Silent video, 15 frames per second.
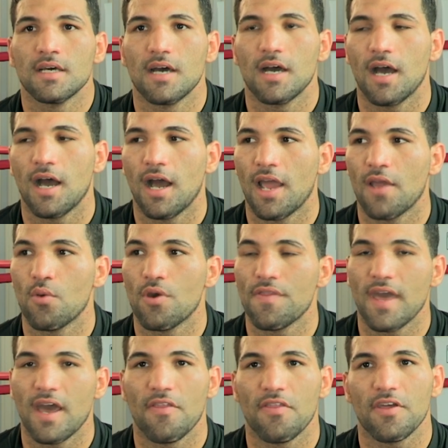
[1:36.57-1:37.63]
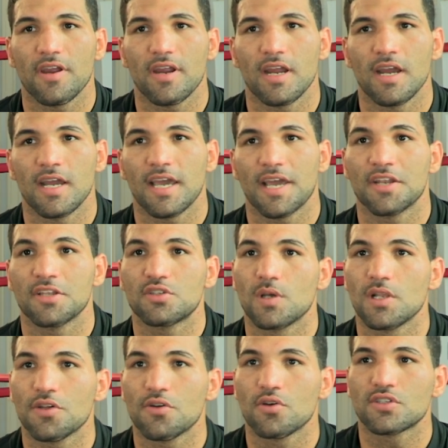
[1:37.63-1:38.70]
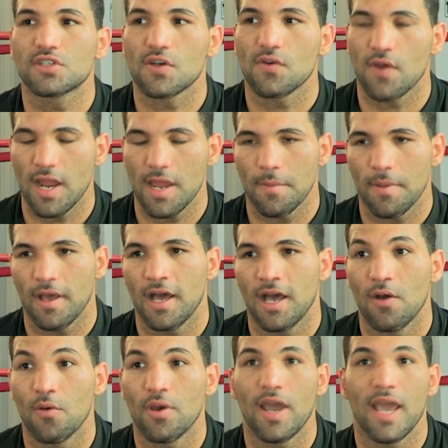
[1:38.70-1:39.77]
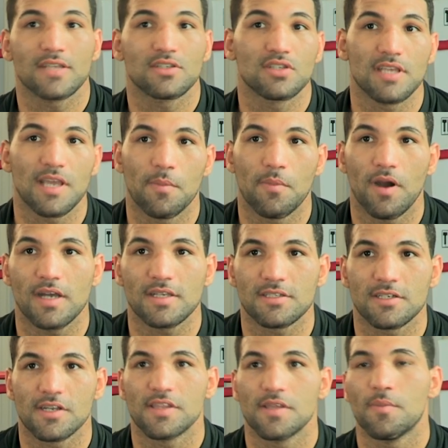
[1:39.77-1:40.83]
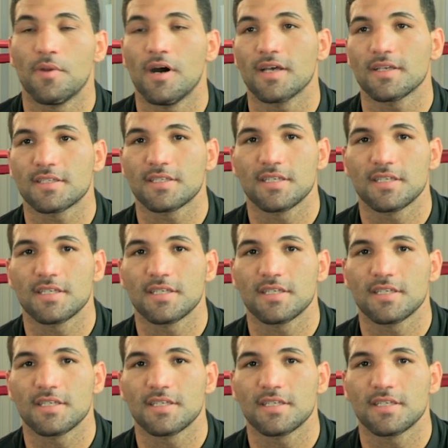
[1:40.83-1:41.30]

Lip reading: I went down there, I got into a little scrap with actually a boxer and the boss